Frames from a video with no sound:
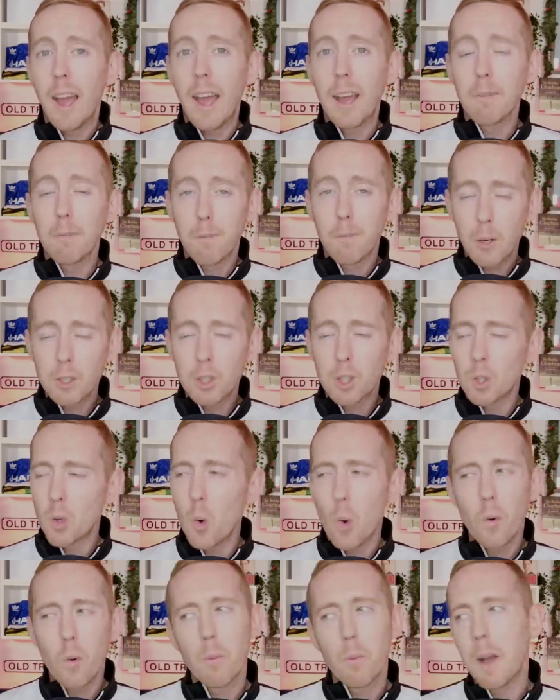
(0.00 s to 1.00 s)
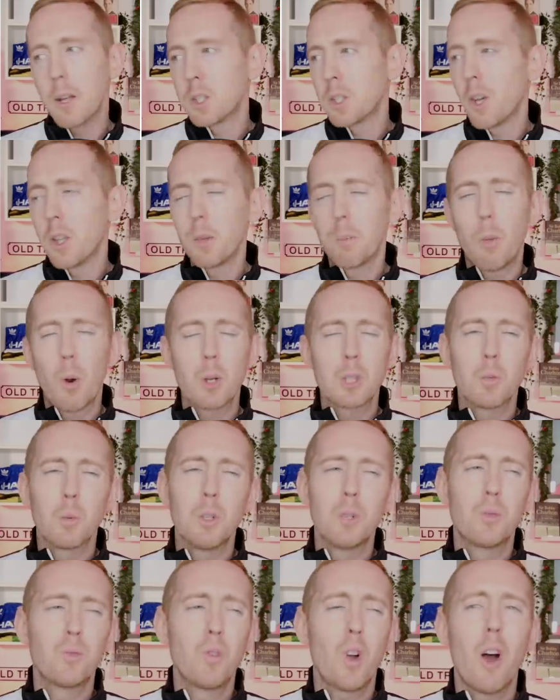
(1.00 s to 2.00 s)
And Fred scored from outside the box with
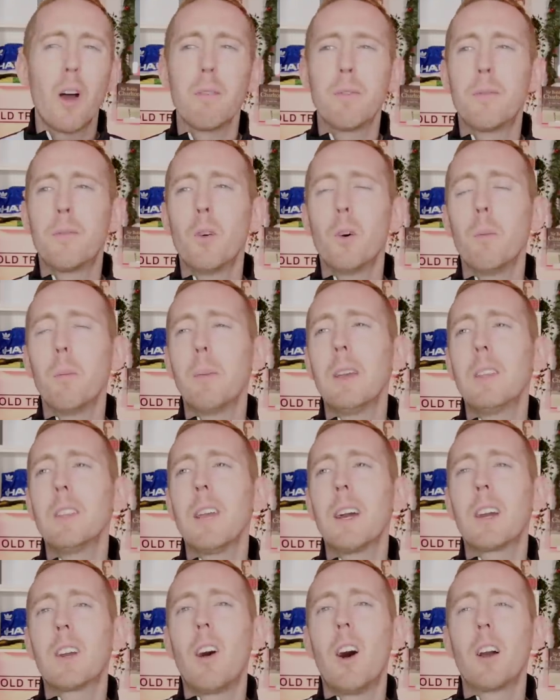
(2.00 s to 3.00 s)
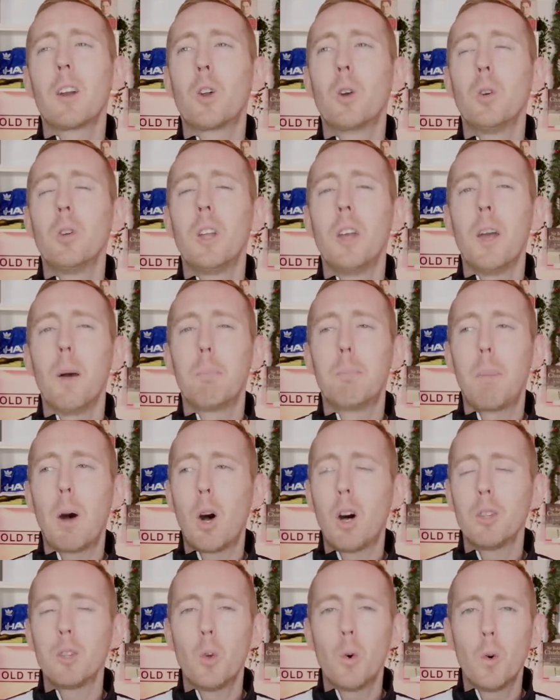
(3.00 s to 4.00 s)
his right foot. Mate, that guy couldn't hit a
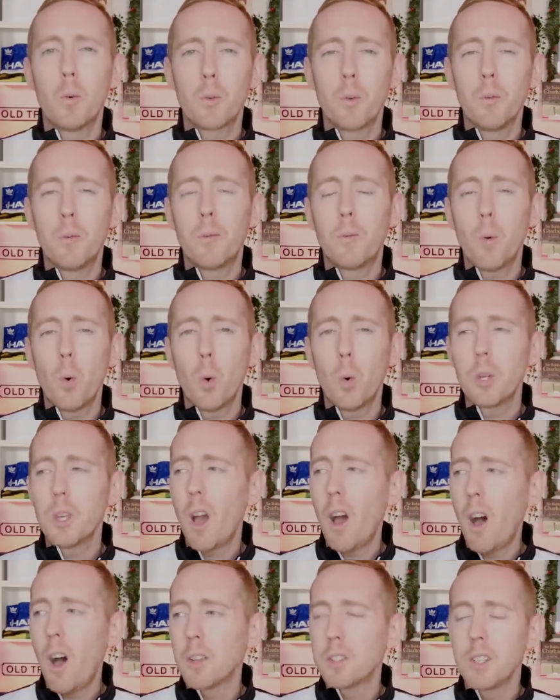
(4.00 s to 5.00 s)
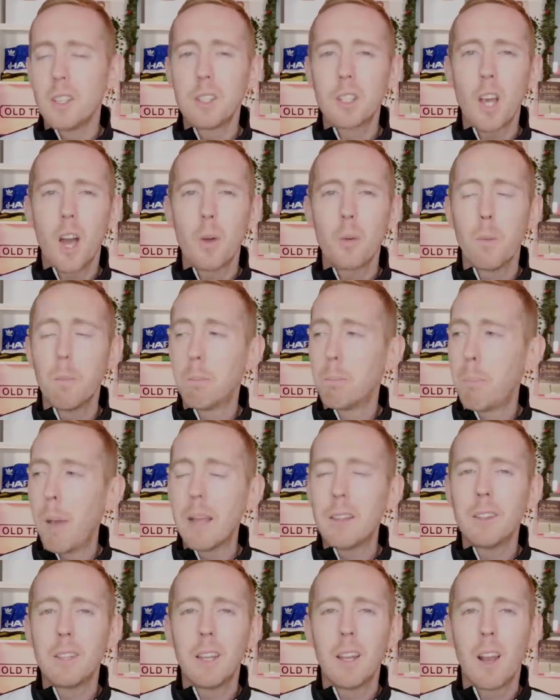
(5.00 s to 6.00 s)
barn door from four yards, and he's going and
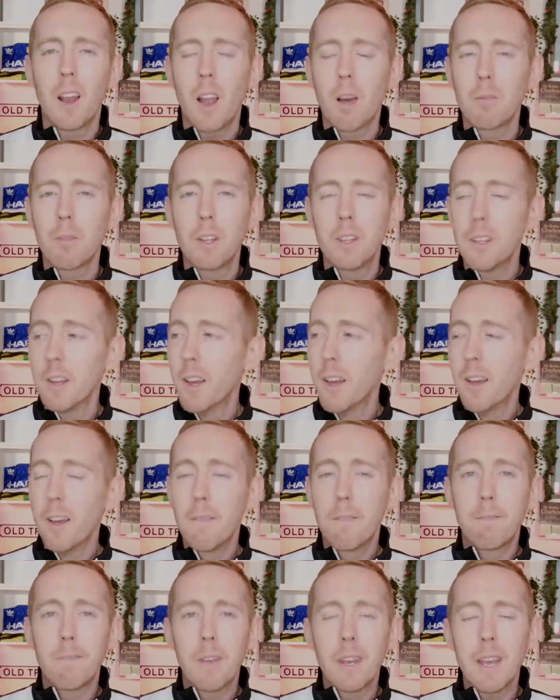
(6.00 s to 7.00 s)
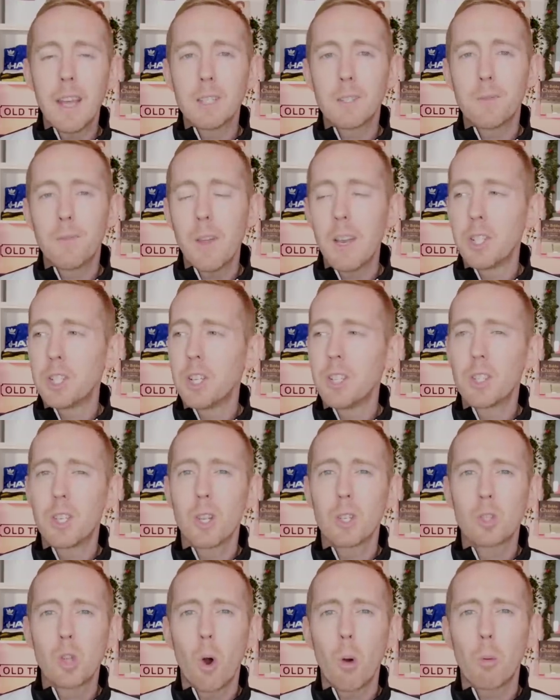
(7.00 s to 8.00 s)
bending a lovely finesse finish into
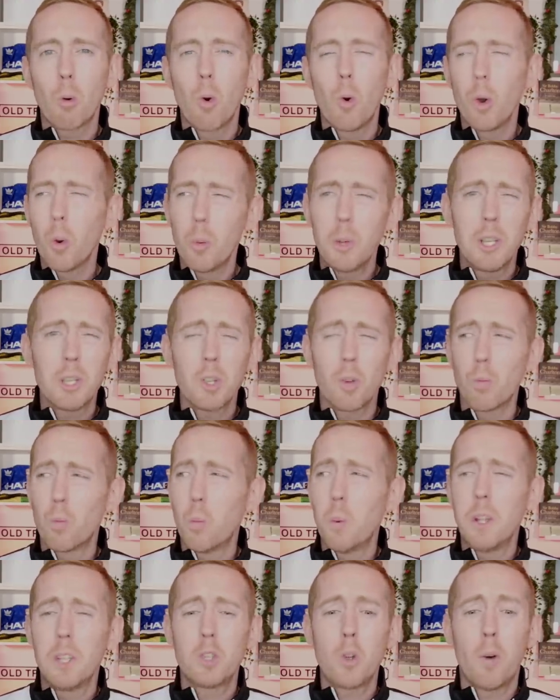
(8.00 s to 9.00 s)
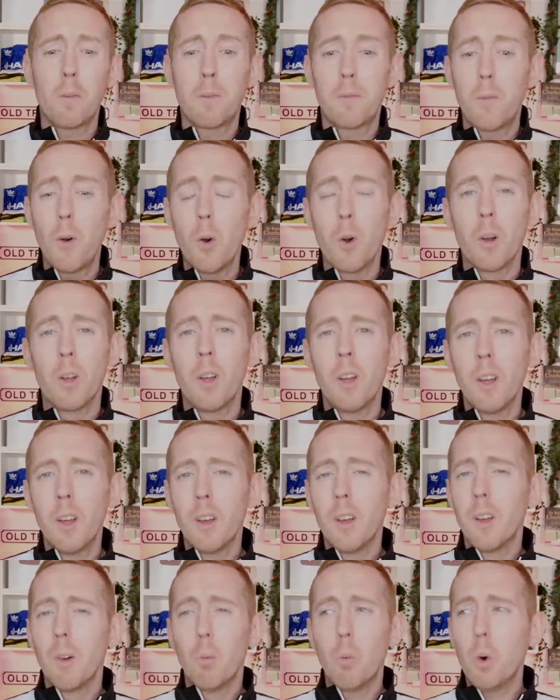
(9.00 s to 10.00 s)
the top corner with his with his off foot.
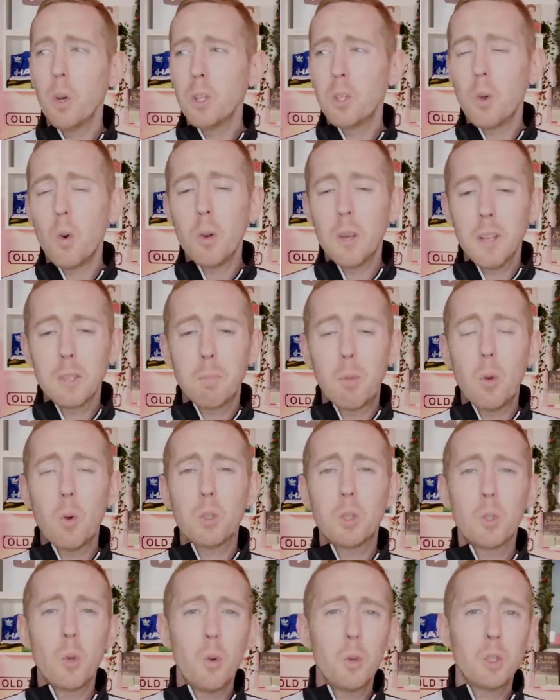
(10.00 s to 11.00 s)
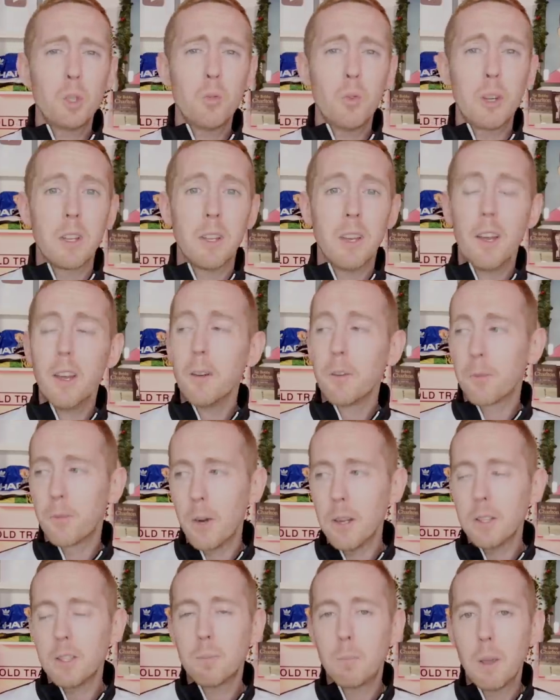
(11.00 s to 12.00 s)
What are you talking? That's pure sorcery.
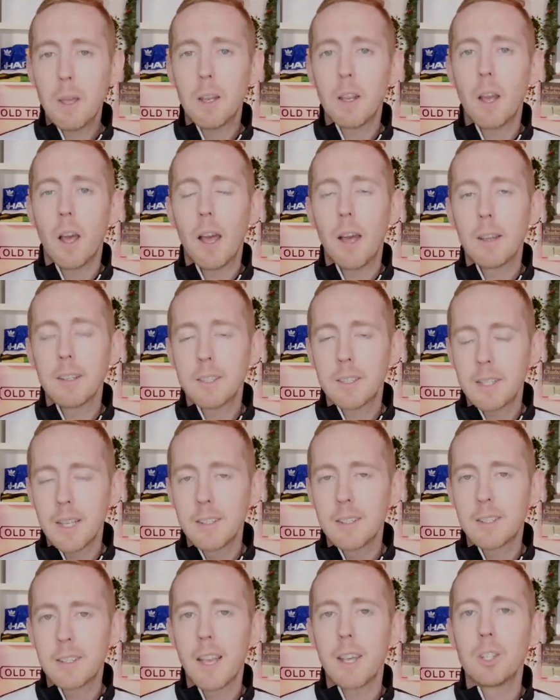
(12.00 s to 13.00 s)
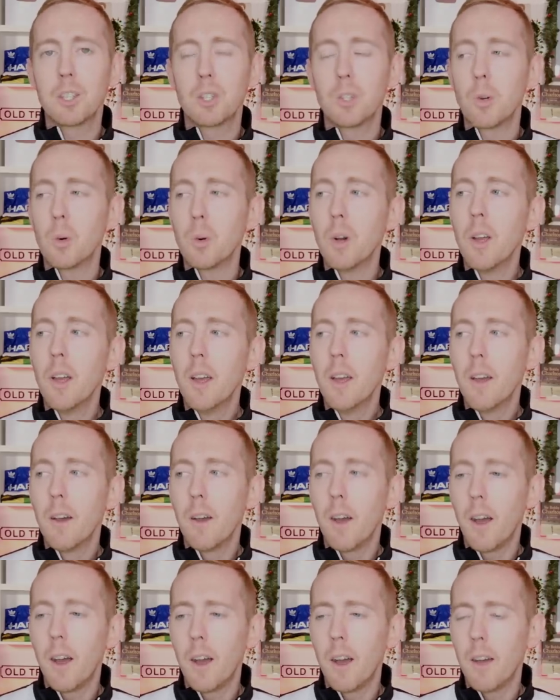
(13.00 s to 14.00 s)
Fred's been sensational.
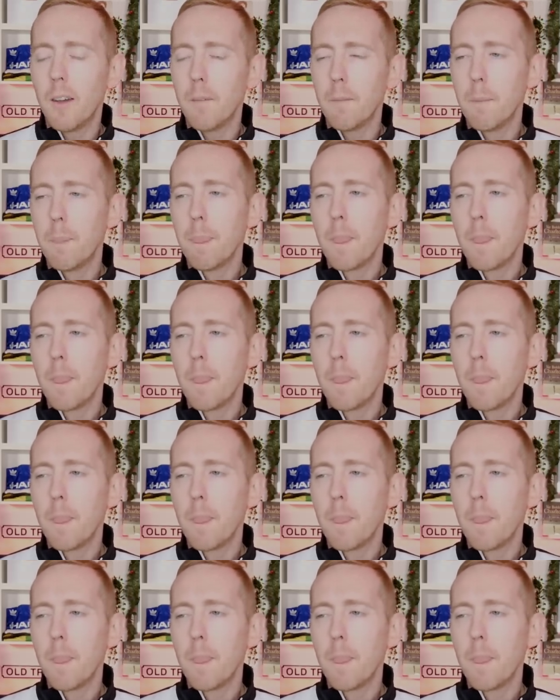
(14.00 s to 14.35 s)
Uh,